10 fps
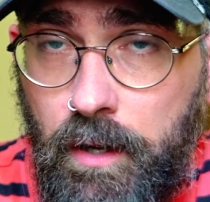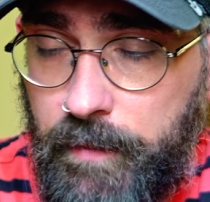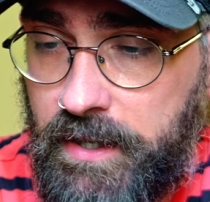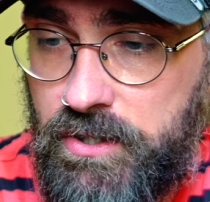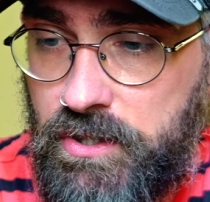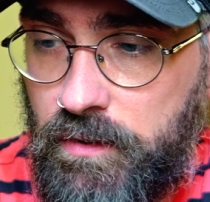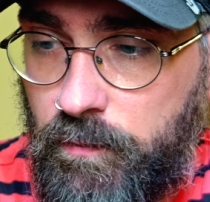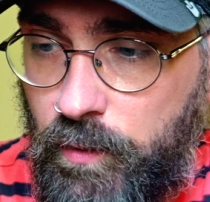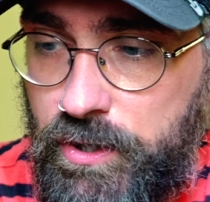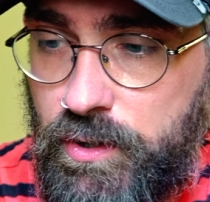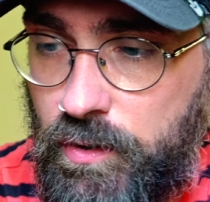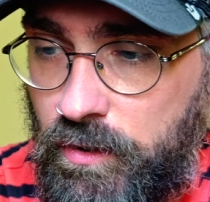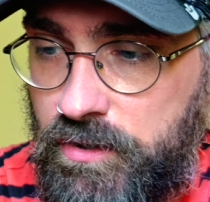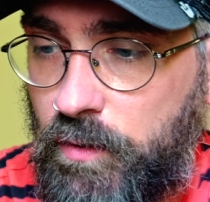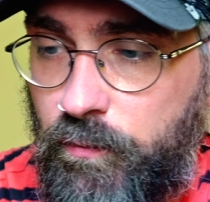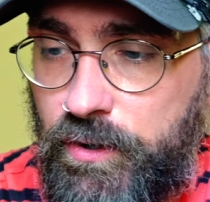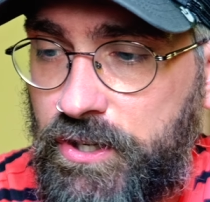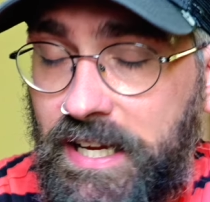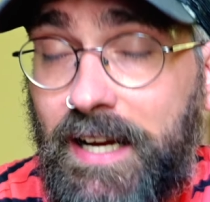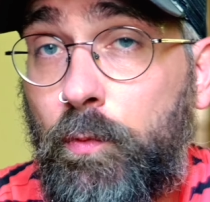because first, the
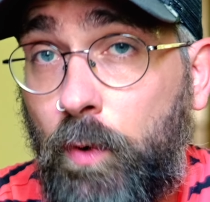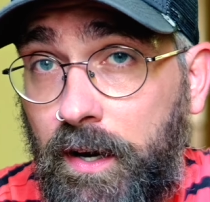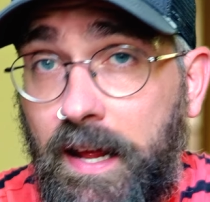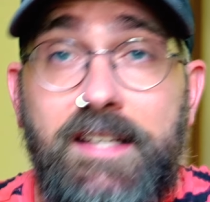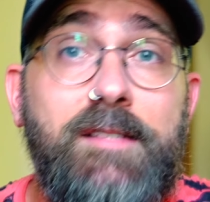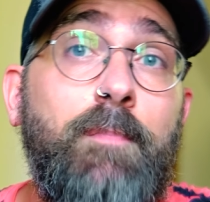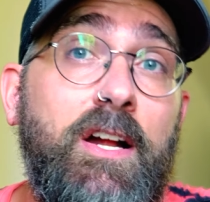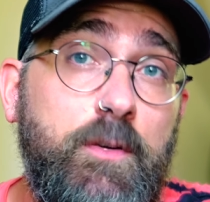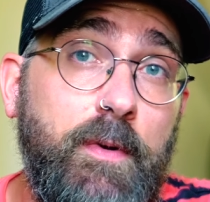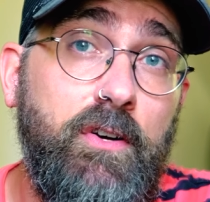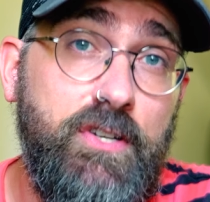second one has much bigger